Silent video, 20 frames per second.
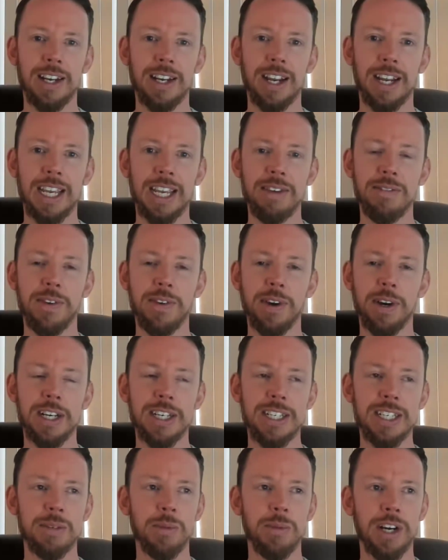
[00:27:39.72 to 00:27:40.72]
I gave a very
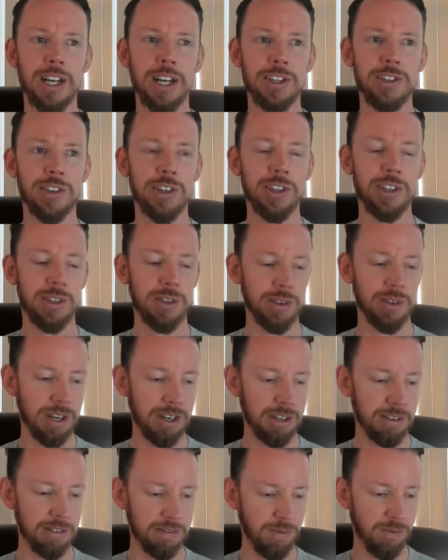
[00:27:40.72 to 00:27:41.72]
similar answer to
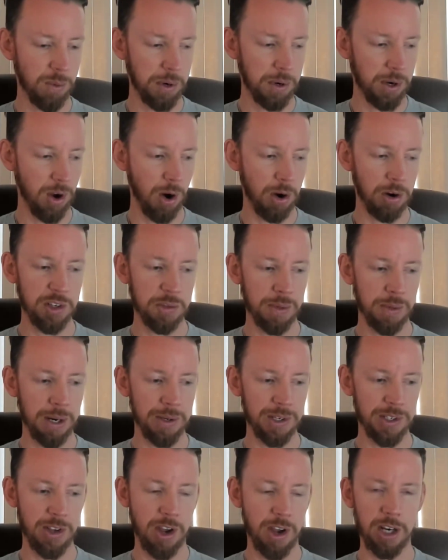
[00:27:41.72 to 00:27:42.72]
a former congressman I
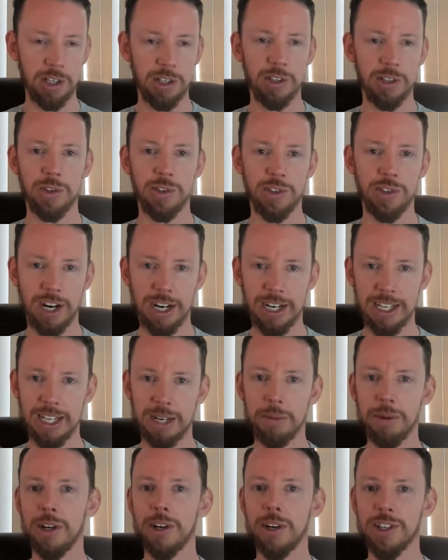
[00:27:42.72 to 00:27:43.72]
was talking to, trying to get
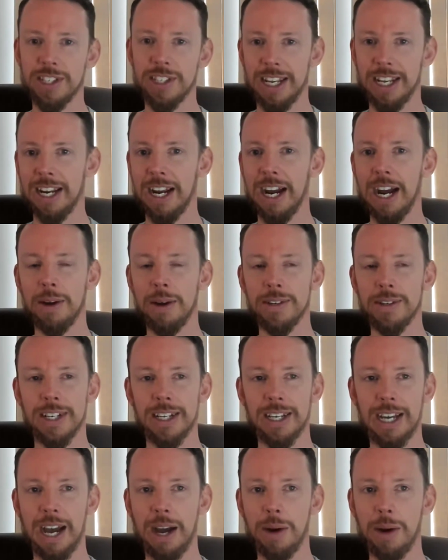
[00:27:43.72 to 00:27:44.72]
him to understand AI. I was
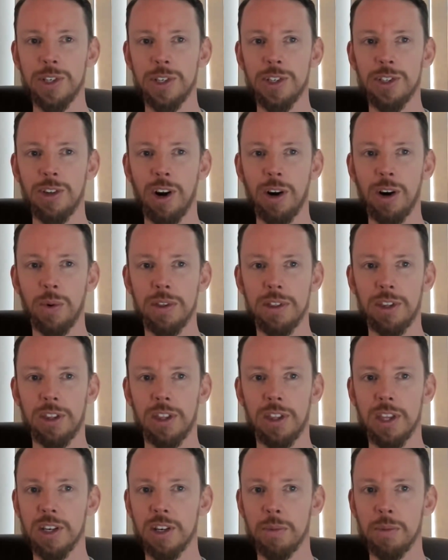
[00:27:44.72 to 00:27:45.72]
like, I would start with
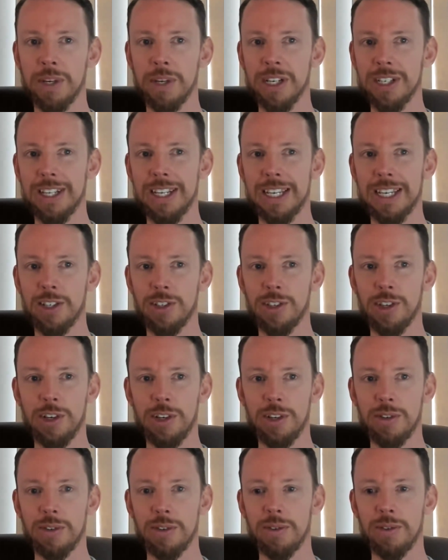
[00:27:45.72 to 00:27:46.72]
the Thomistic
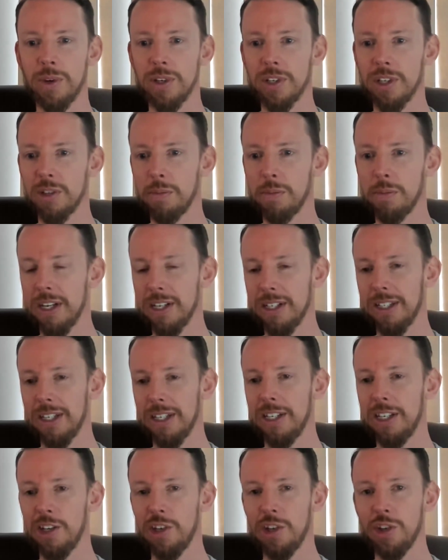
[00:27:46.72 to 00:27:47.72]
Institute, which is basically
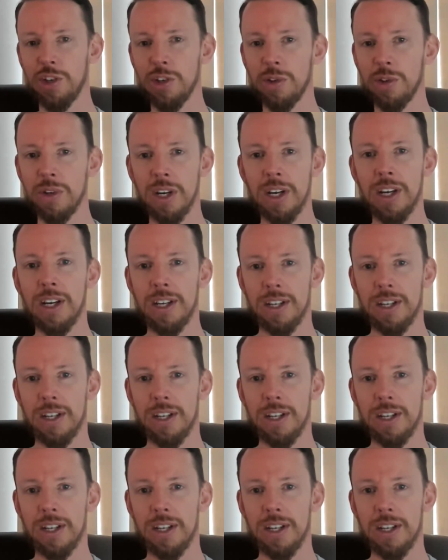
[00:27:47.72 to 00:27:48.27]
teaches you